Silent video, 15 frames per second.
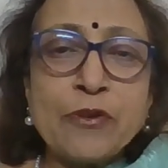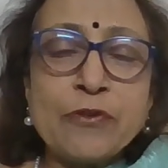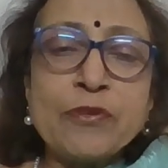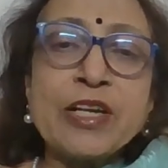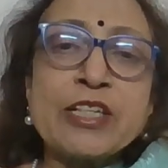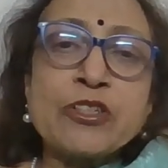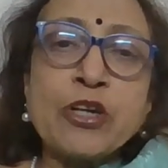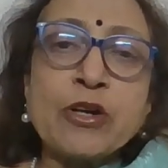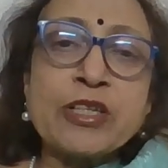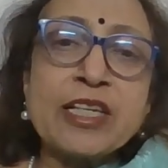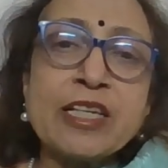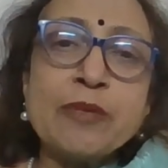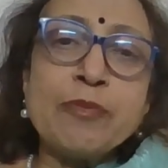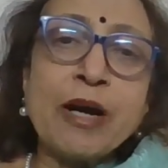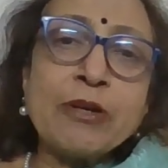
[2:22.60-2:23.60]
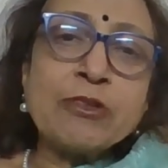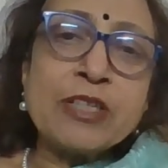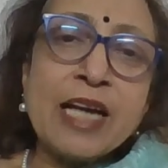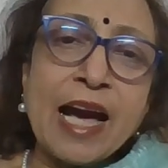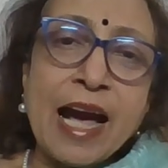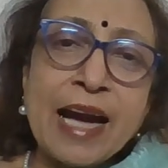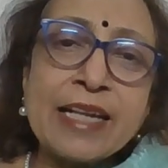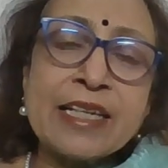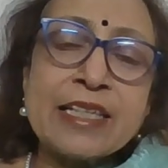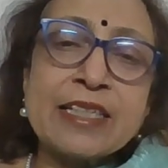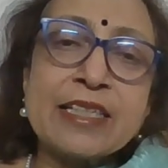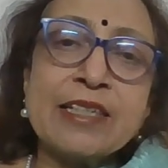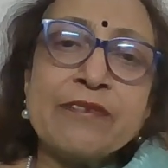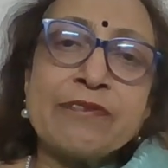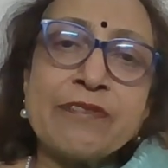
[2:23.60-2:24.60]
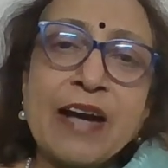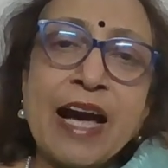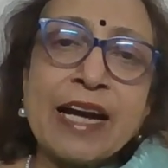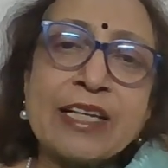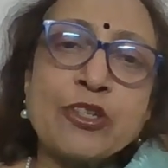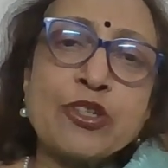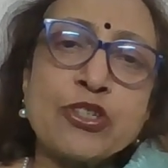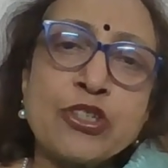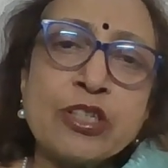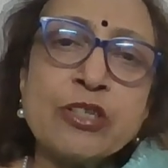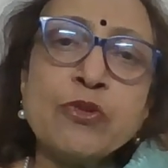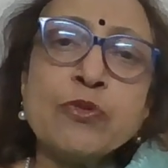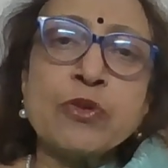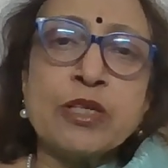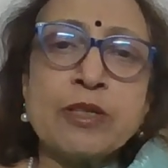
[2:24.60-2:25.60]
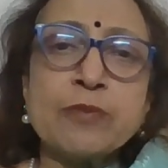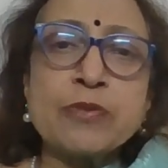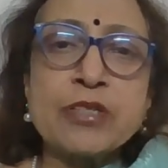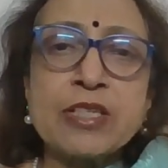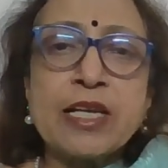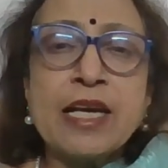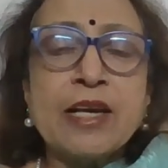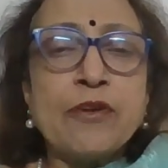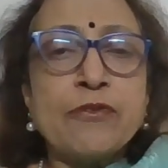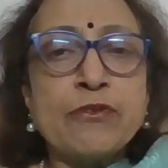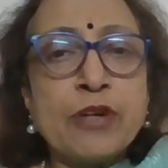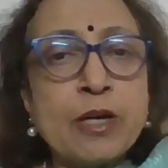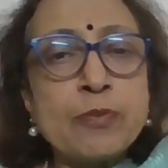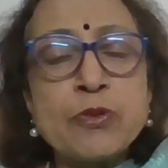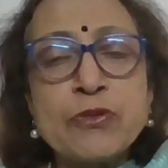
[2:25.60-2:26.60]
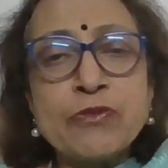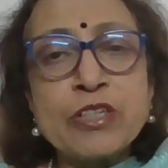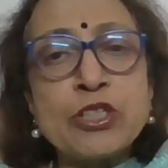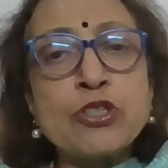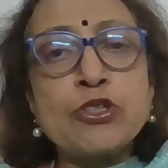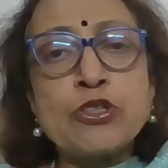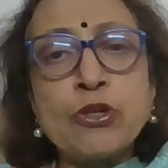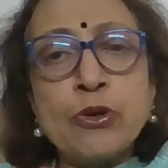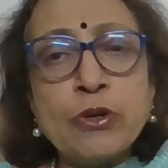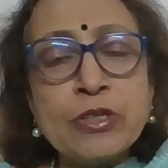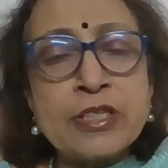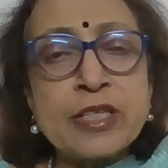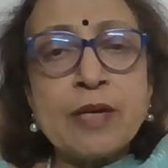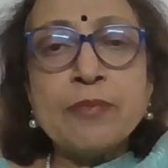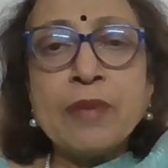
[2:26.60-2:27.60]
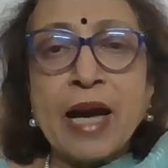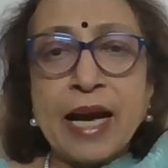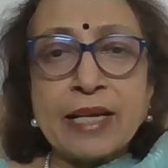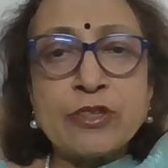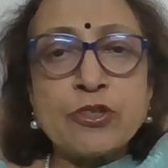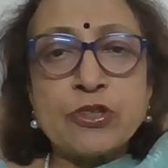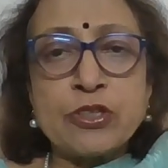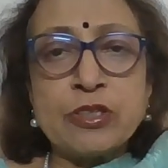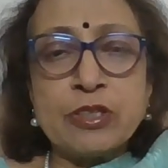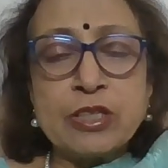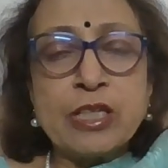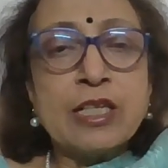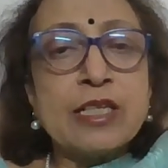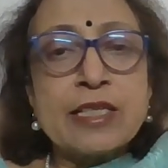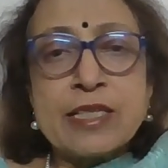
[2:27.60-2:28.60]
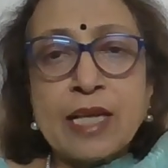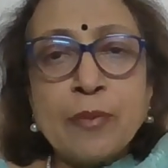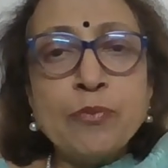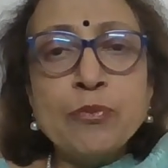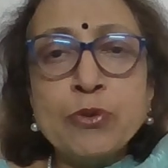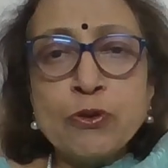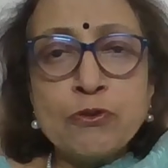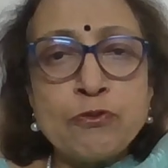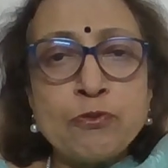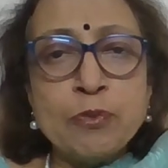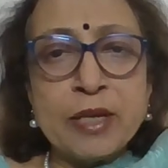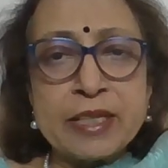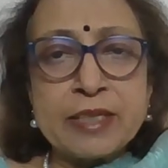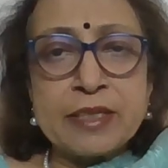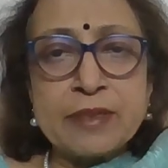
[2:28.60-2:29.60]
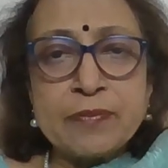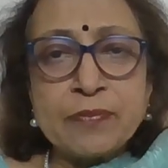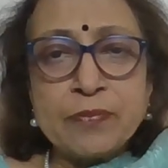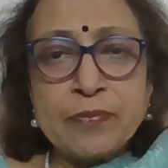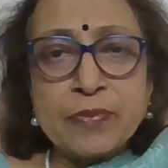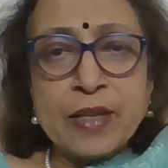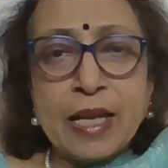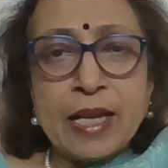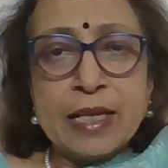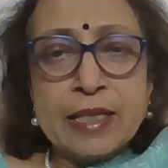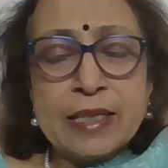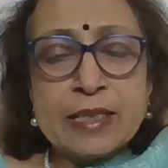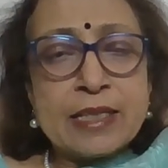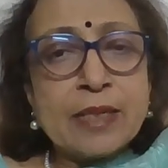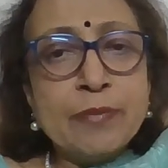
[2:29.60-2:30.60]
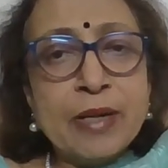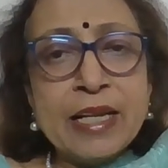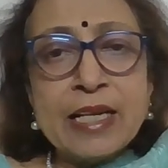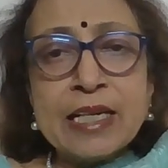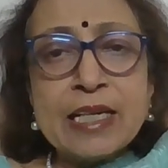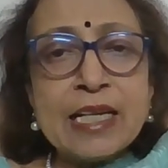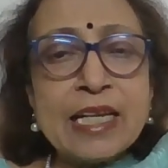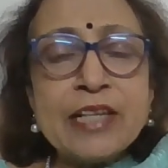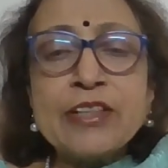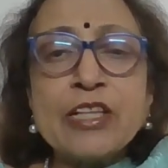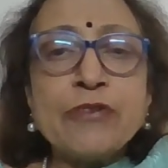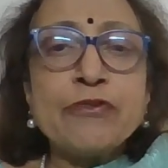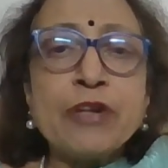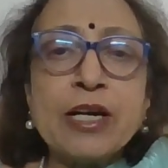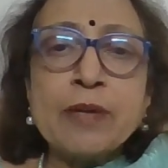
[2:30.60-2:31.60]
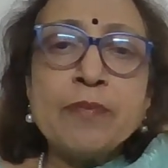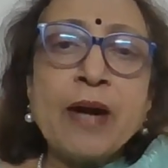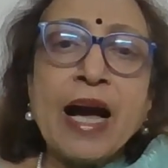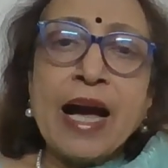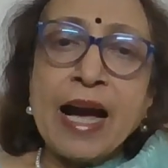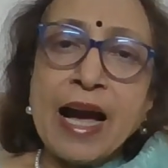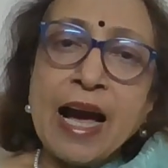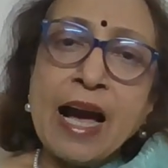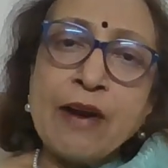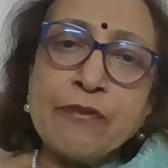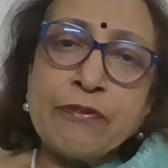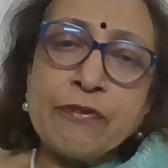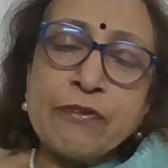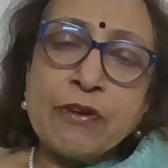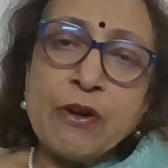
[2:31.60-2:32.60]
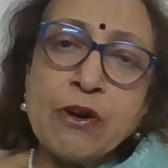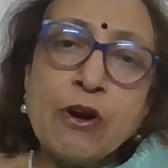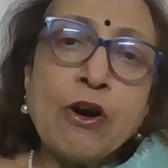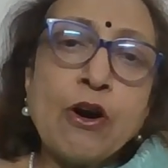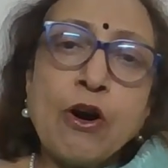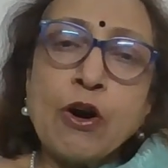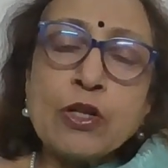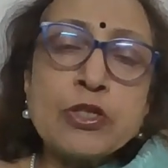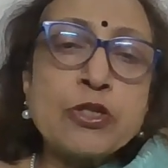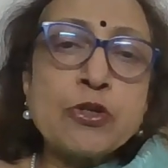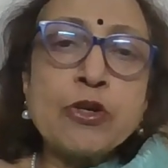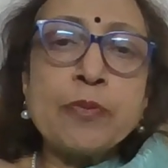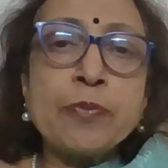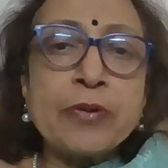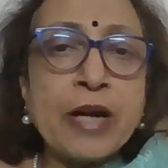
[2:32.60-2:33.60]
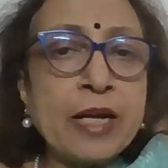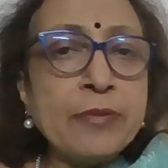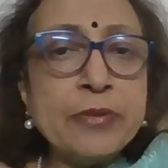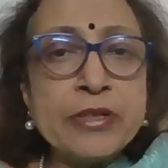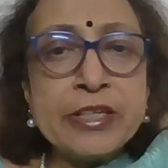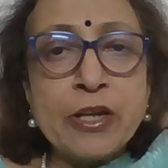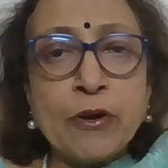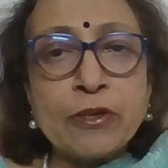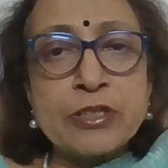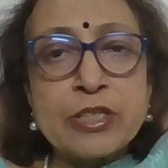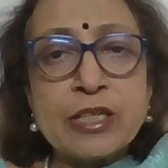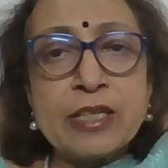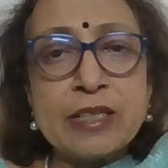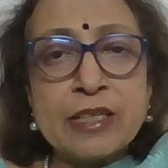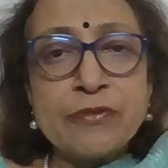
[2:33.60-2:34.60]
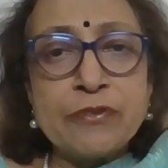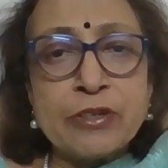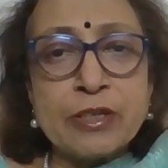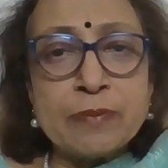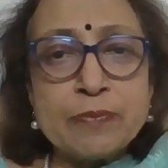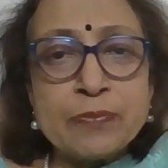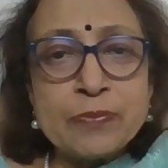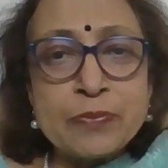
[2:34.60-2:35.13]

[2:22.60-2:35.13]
We are talking about active, action verbs. Verbs which show some action, some movement. Similarly, the verb have, also a primary auxiliary verb.